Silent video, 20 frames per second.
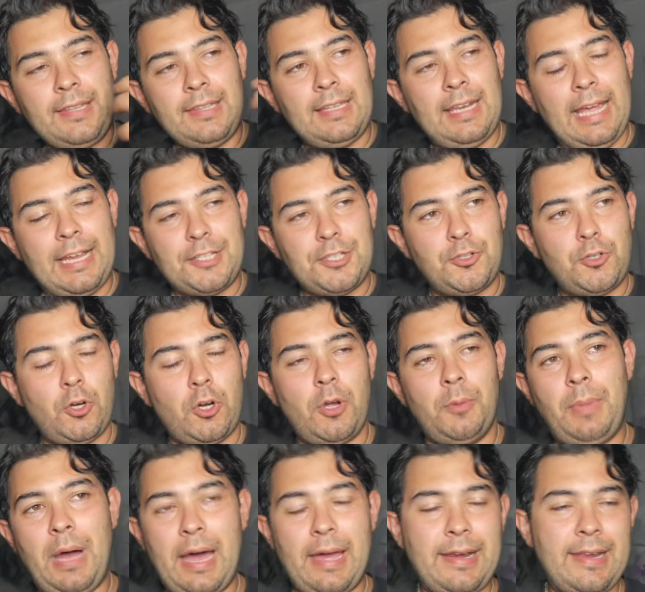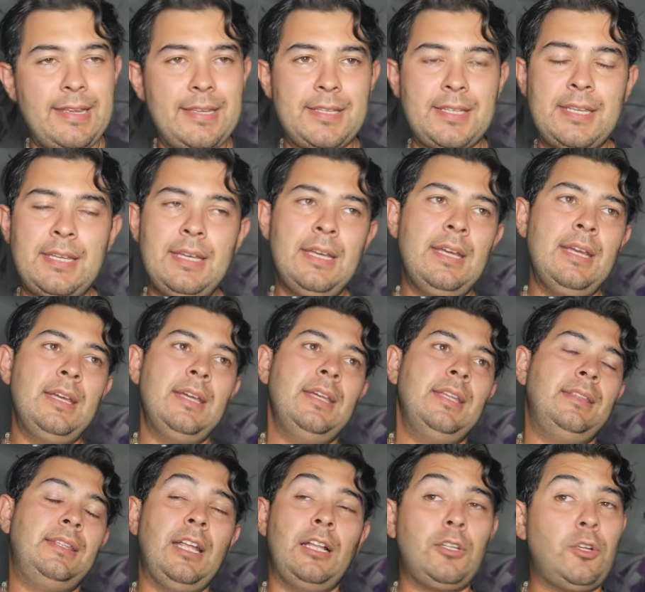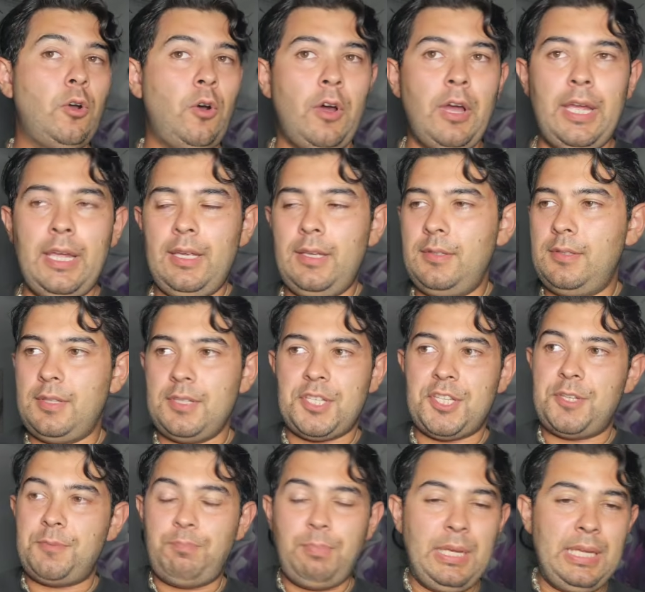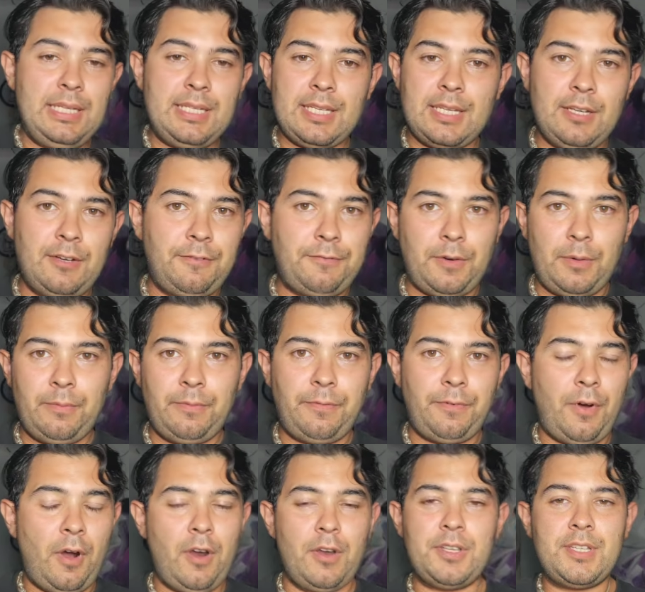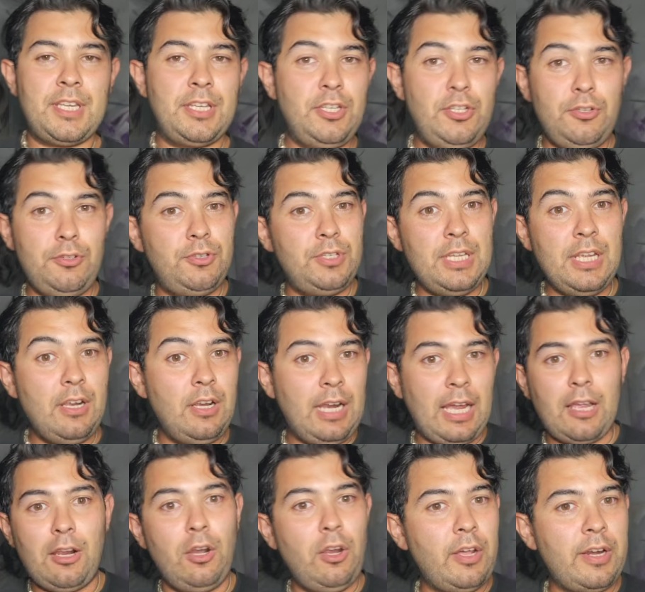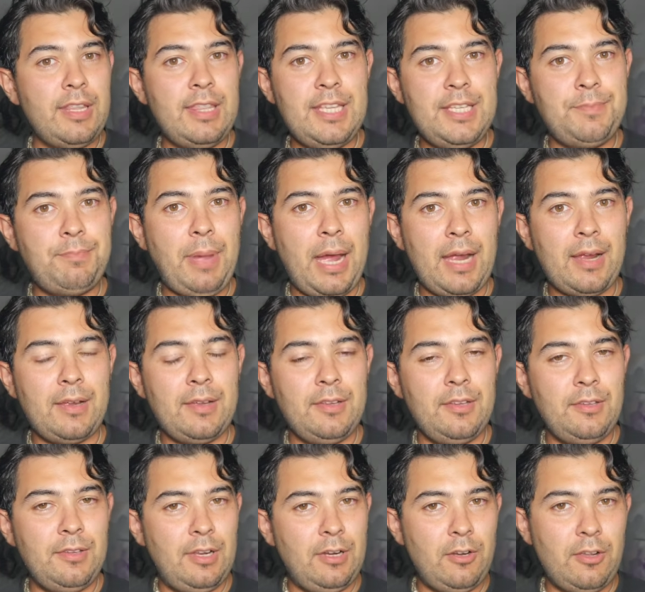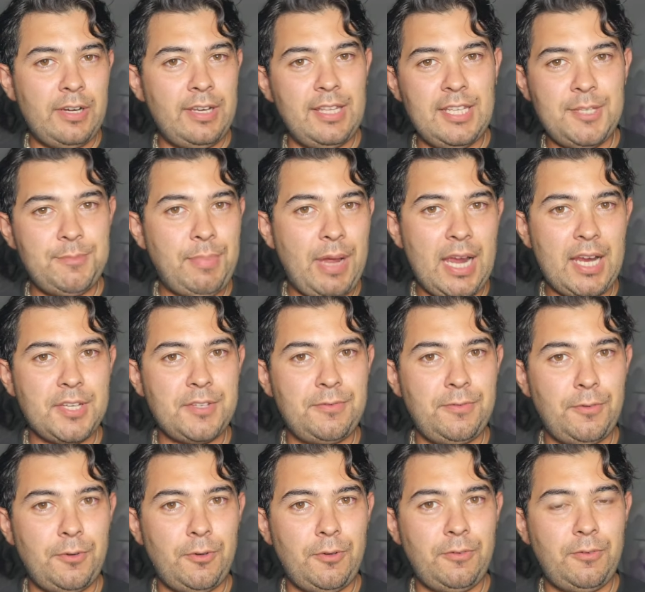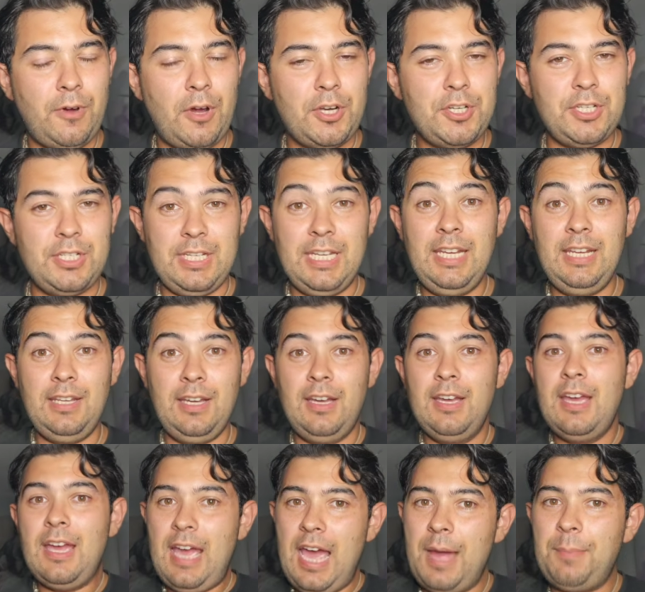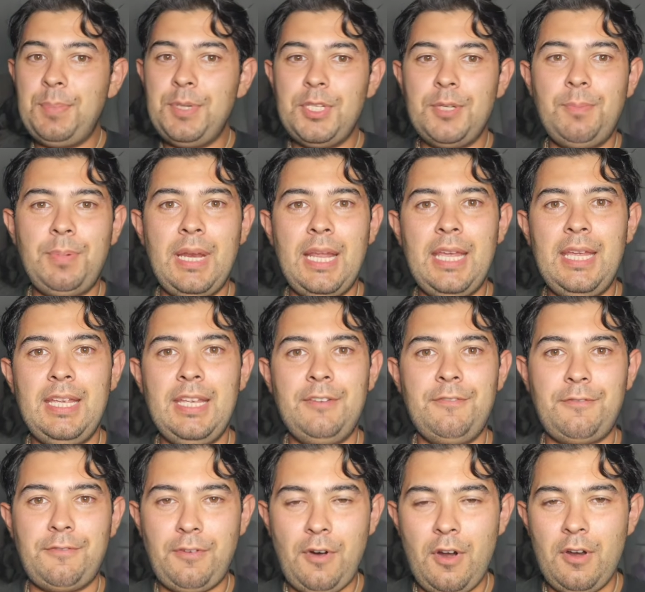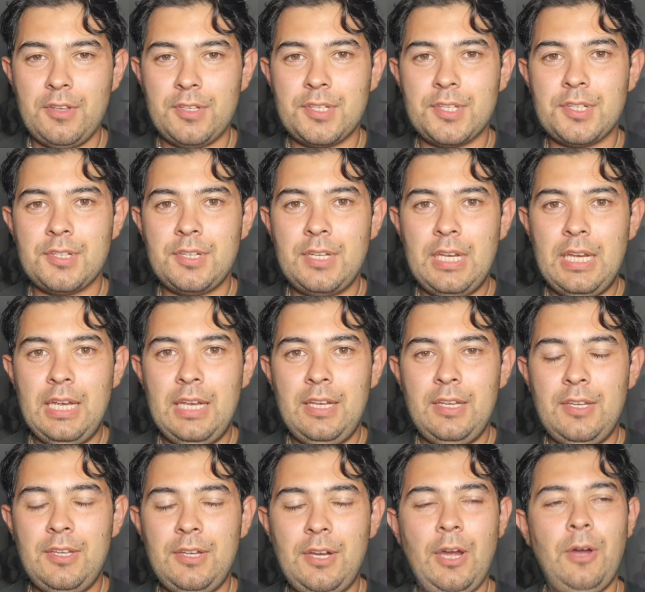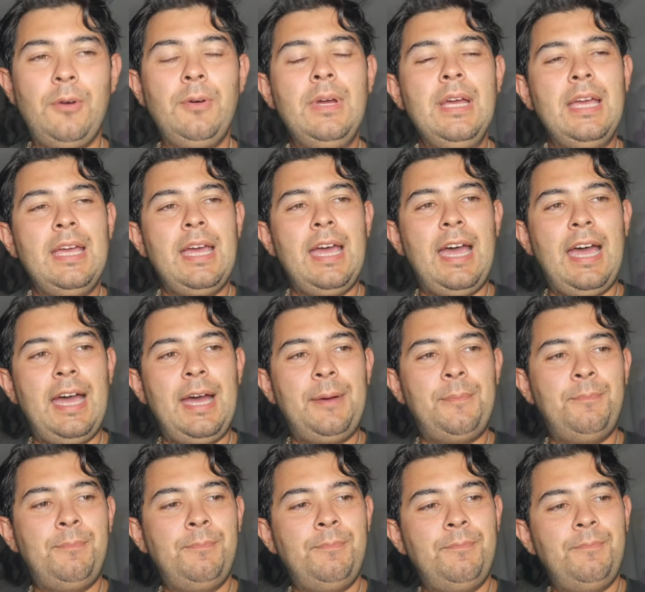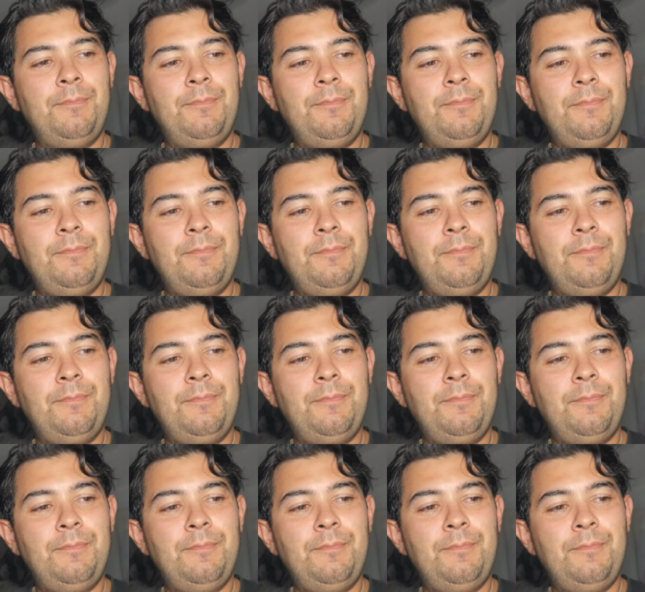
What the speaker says: likes of Chocobares, Delgoy, the speedster from France, and you see it like a lot of these backs for Argentina happen to play in France. You know, um,